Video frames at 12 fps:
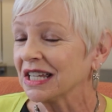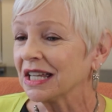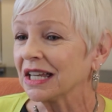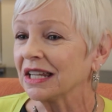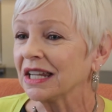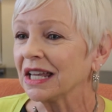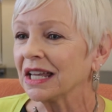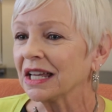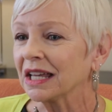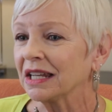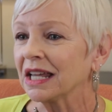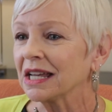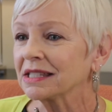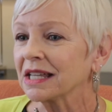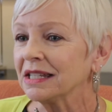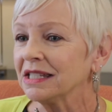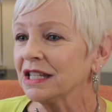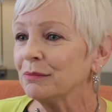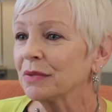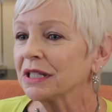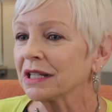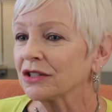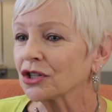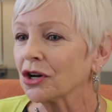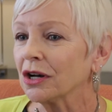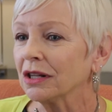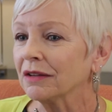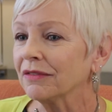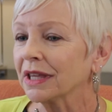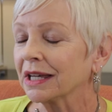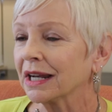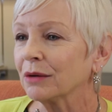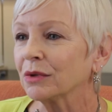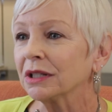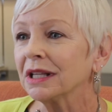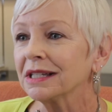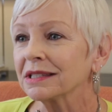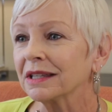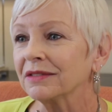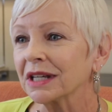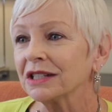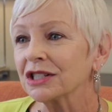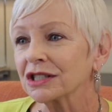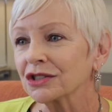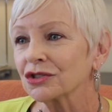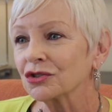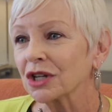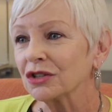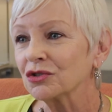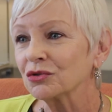And, and as I deepened into all of that, I realized that I just, I